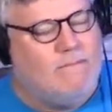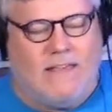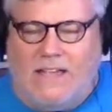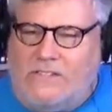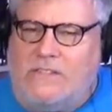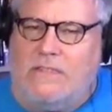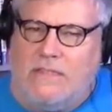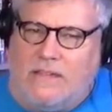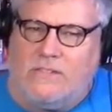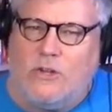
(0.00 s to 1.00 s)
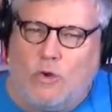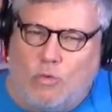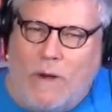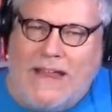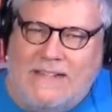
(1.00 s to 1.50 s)
Isn't this
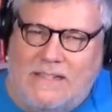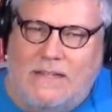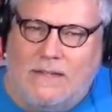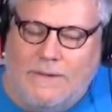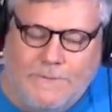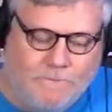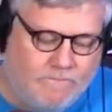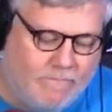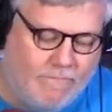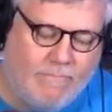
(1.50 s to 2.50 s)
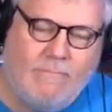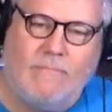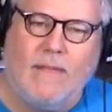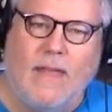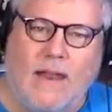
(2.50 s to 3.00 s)
great?
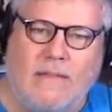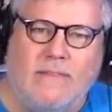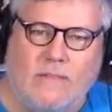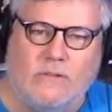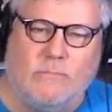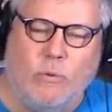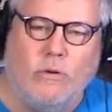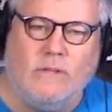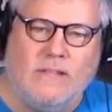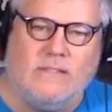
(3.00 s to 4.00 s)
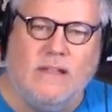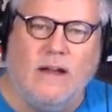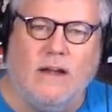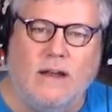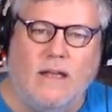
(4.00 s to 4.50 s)
And I think there's an important lesson
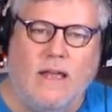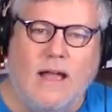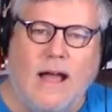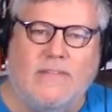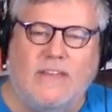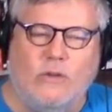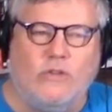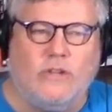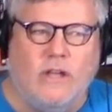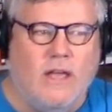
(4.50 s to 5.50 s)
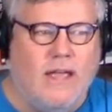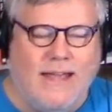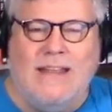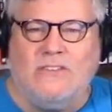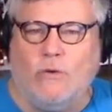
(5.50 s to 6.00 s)
there. I think you should,
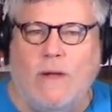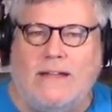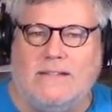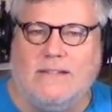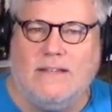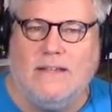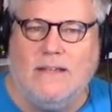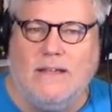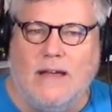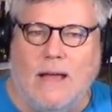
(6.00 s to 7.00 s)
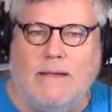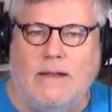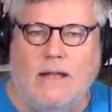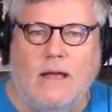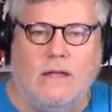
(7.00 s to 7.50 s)
it is great. I
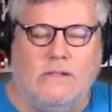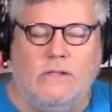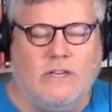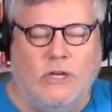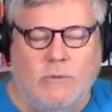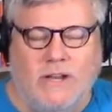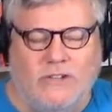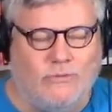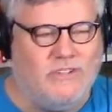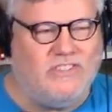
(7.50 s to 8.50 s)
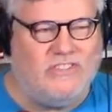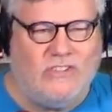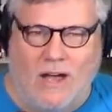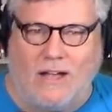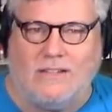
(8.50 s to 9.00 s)
mean, uh, look, human history
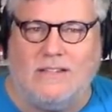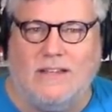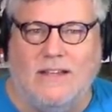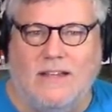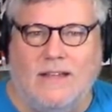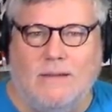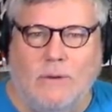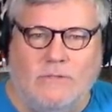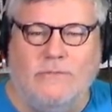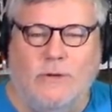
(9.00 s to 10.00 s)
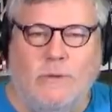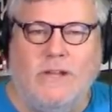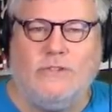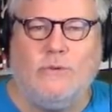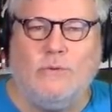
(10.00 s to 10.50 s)
sucked. Most of human
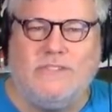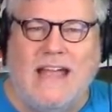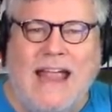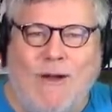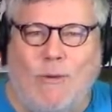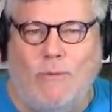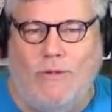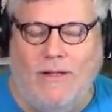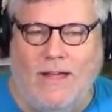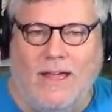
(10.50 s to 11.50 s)
history was terrible.